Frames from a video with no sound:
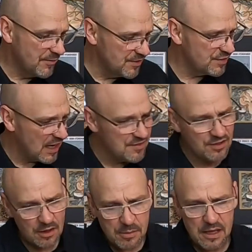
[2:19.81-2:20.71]
This snake's
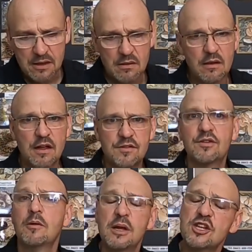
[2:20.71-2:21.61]
going to be... it's
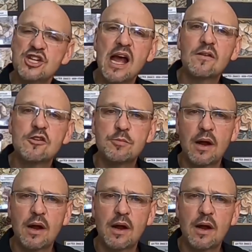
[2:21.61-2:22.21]
gonna be a challenge,